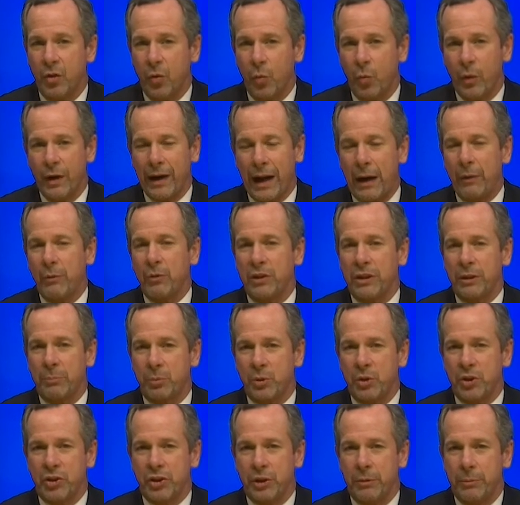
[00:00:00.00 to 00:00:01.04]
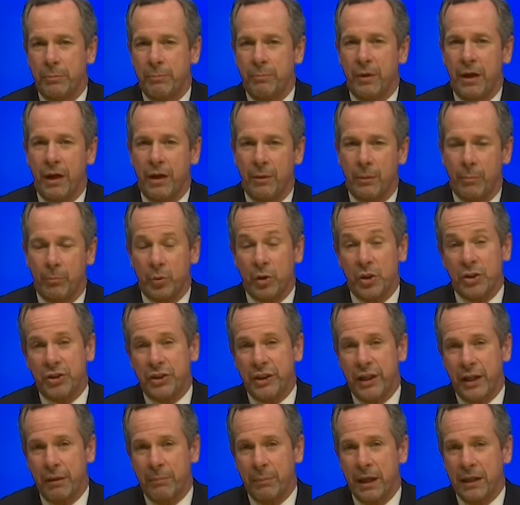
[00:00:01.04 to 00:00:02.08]
what I really
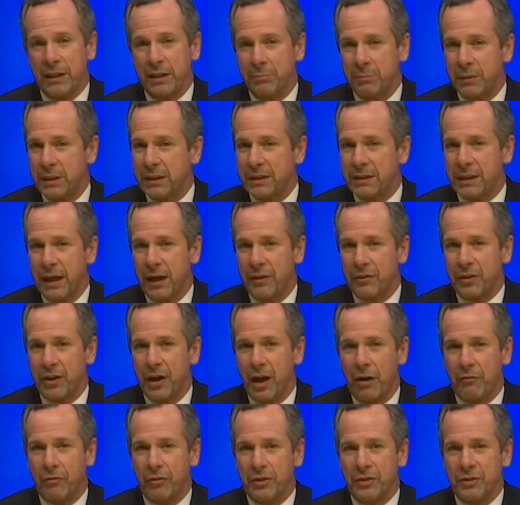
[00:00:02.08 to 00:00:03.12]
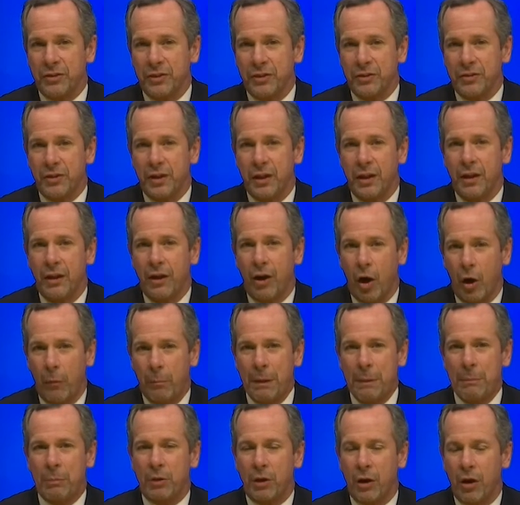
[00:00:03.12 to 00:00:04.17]
appreciate about the Big South Conference is our
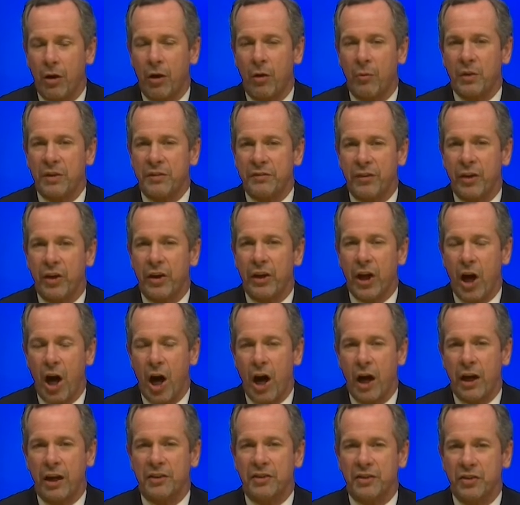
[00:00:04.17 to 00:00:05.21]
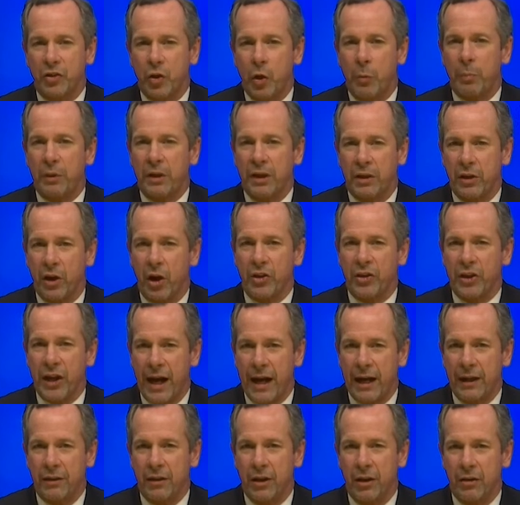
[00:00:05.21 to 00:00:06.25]
people are always very honest and open in our
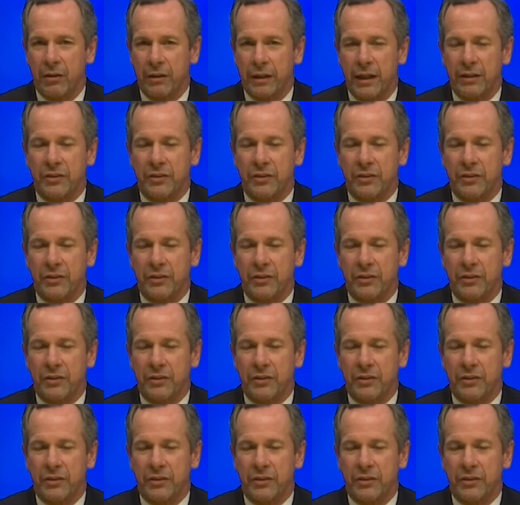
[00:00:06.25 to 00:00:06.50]
dialogue.